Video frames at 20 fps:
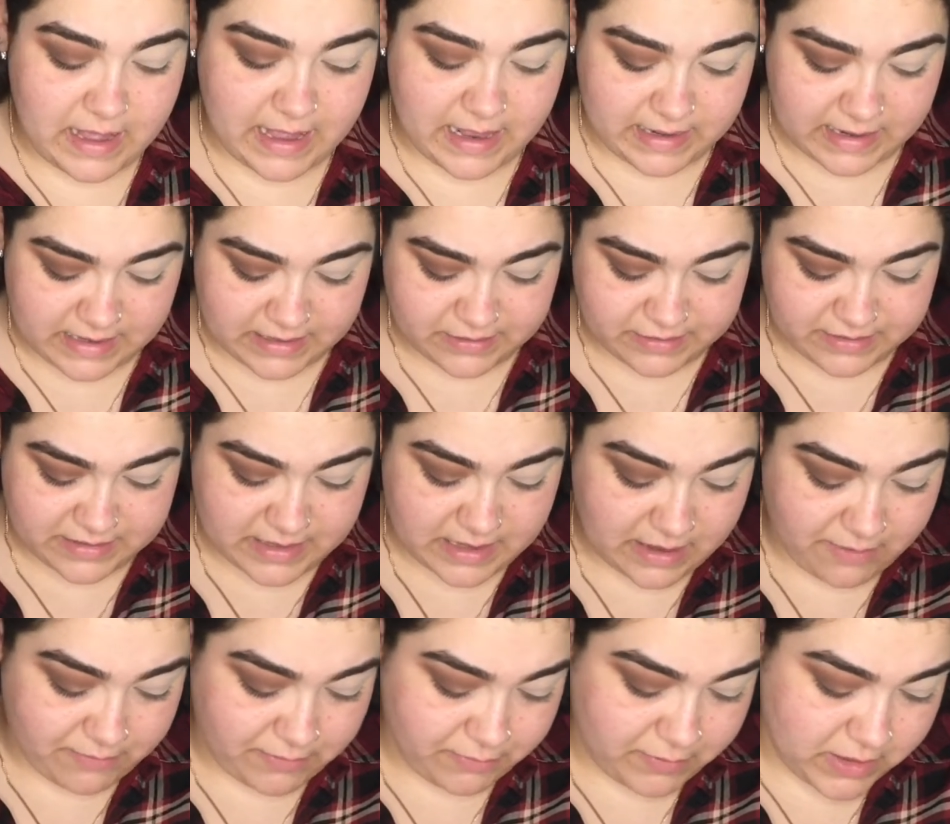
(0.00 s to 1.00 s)
and let's see
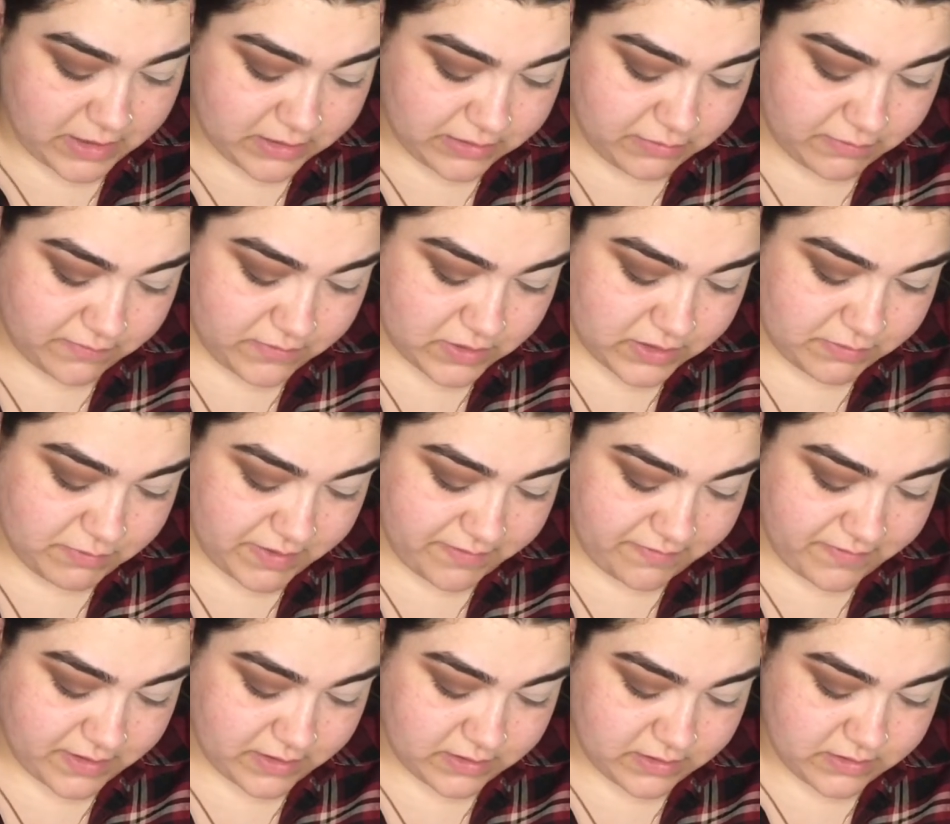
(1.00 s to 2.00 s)
how it works with just my
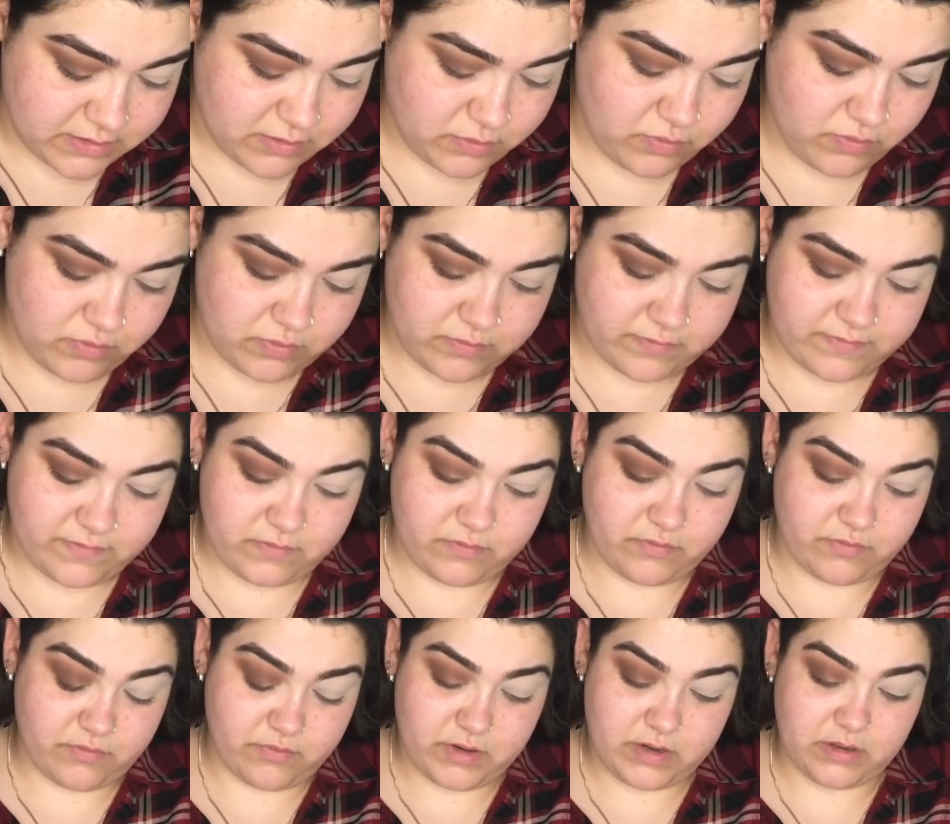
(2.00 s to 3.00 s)
fingers oh
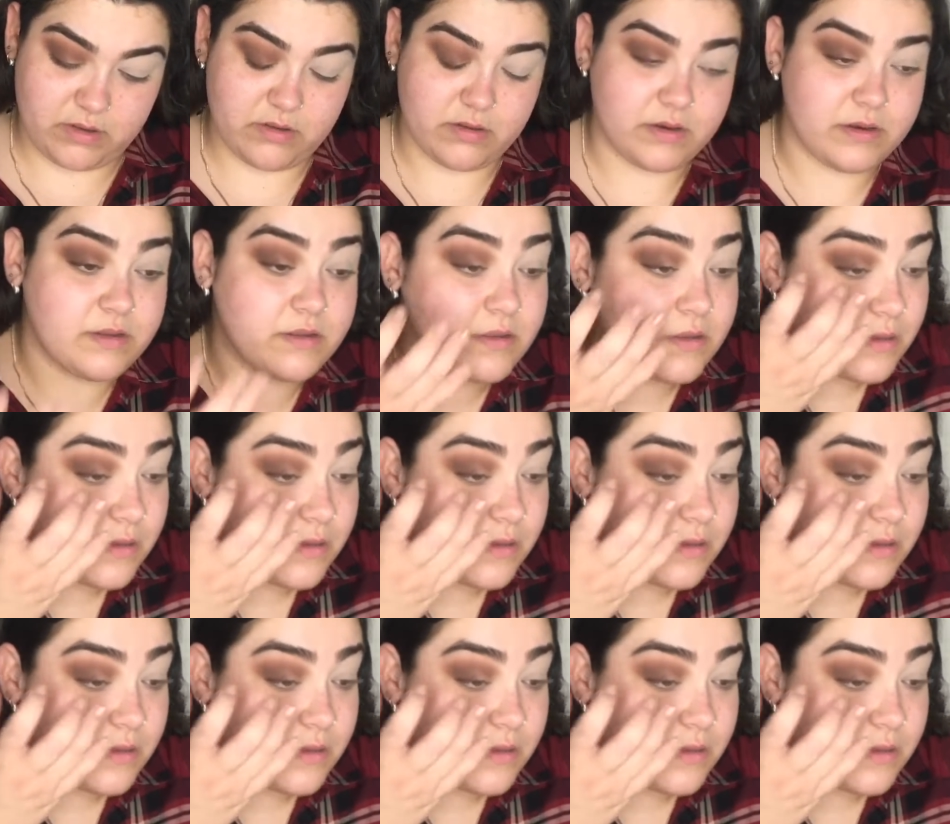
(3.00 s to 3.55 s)
feels really good